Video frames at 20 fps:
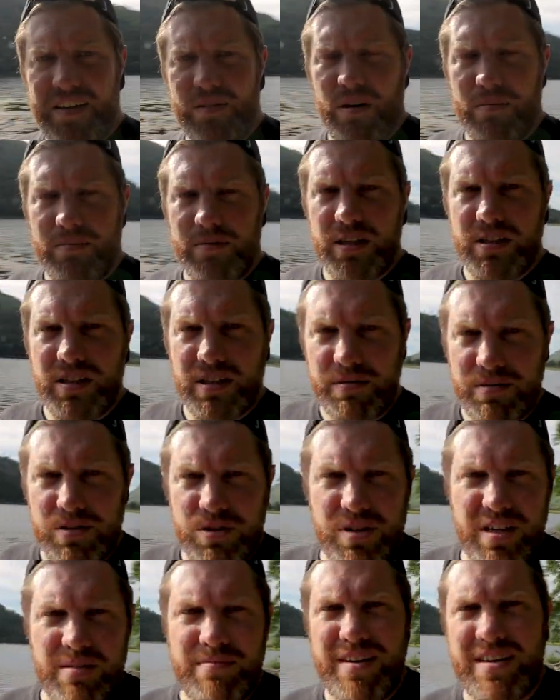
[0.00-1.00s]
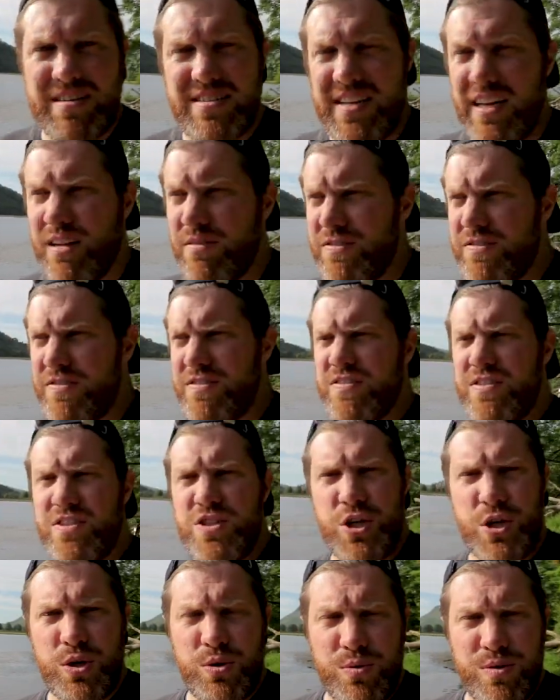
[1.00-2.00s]
think what I'm going to do is treat myself
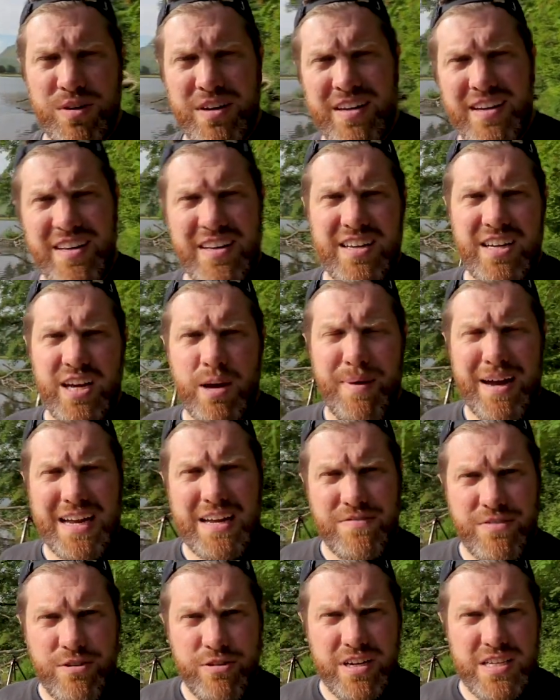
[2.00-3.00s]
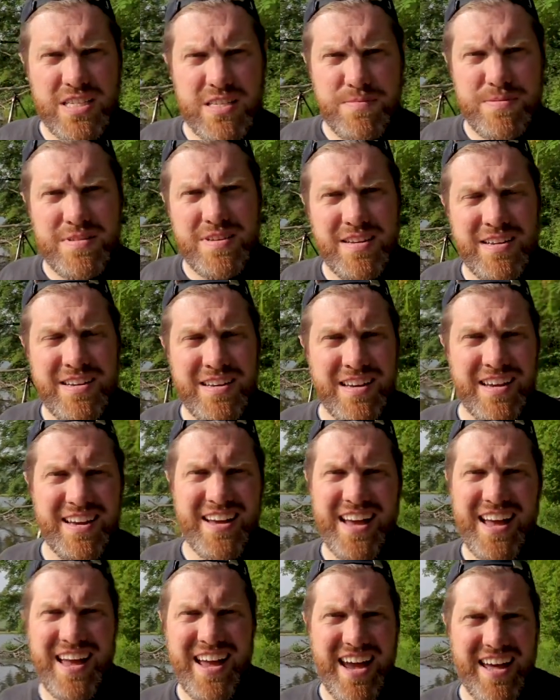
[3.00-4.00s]
to a bag of crisps
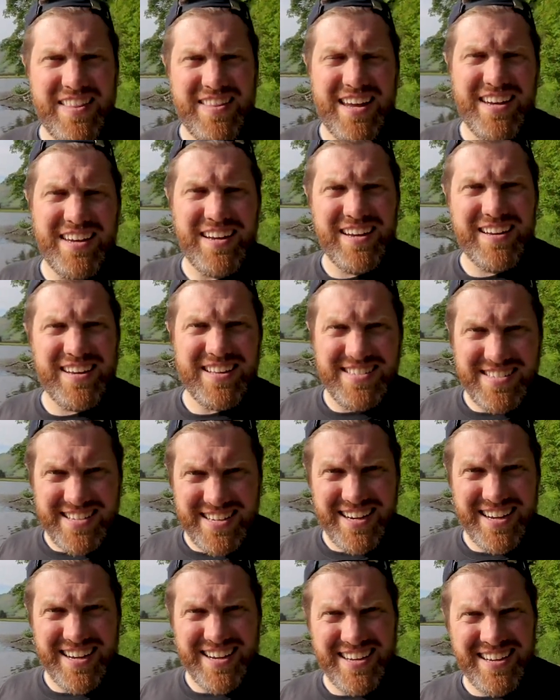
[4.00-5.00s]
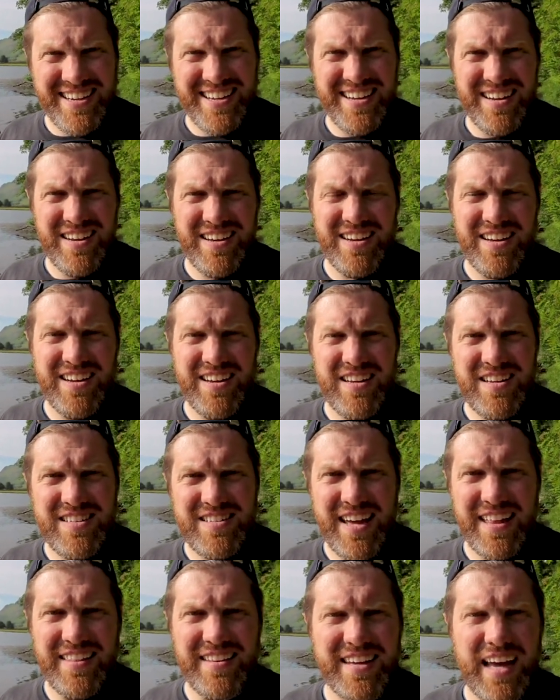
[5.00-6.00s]
and then consider
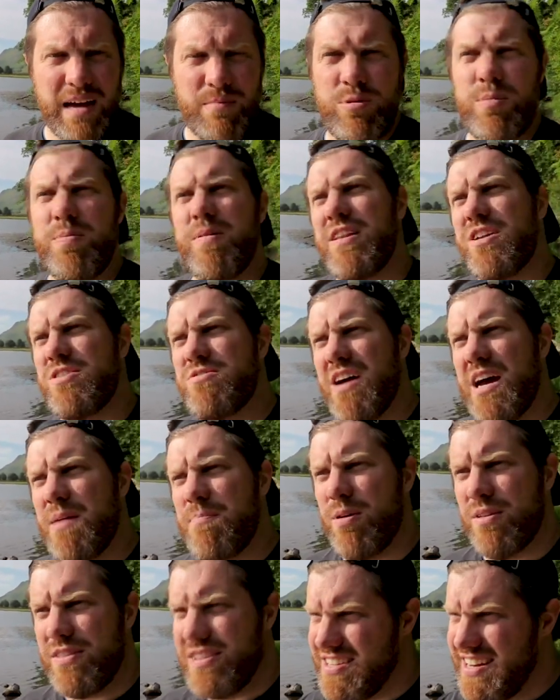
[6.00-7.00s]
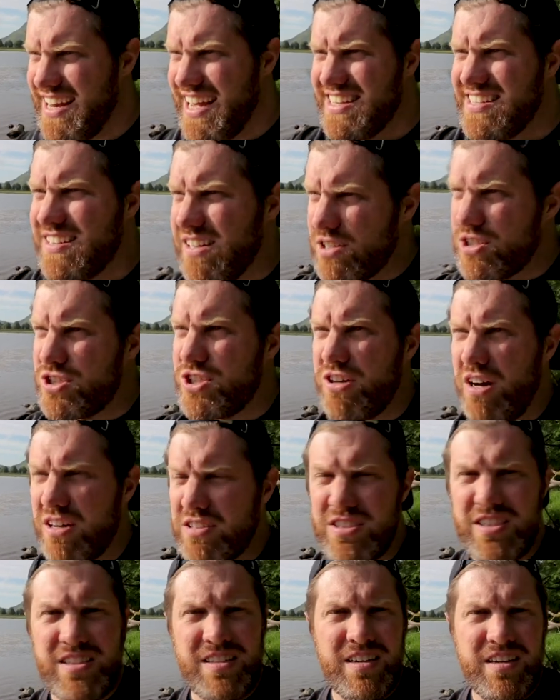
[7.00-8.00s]
setting the camera up on the tripod. There's a nice little
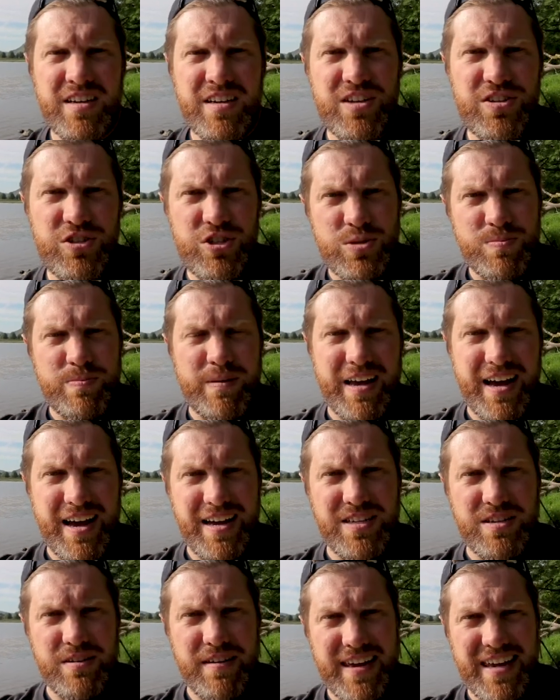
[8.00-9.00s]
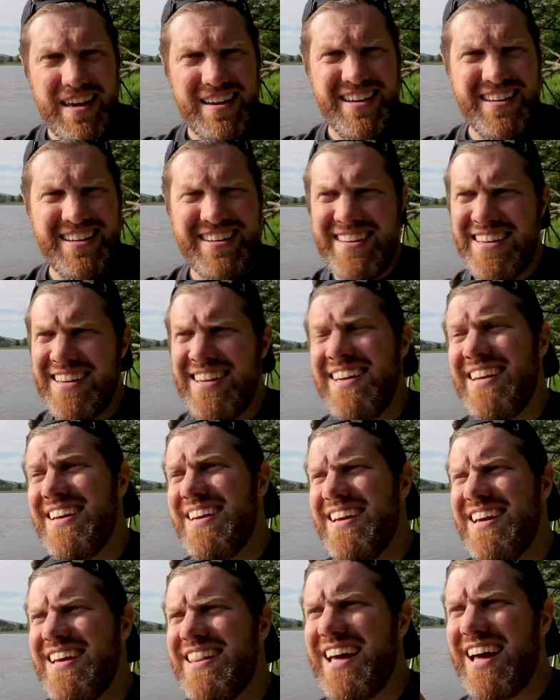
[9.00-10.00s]
shot just behind you here
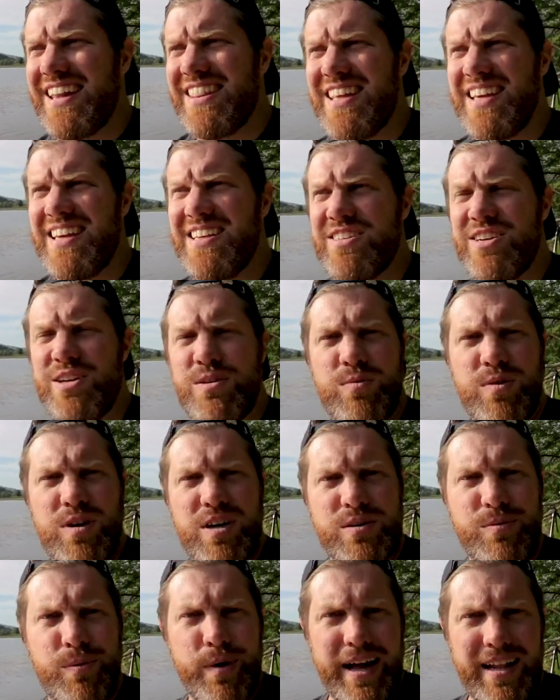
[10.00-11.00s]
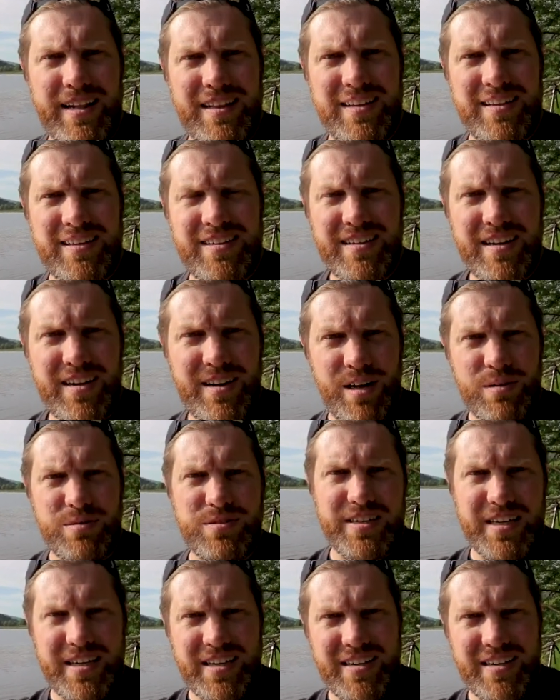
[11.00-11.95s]
that I think is going to work well close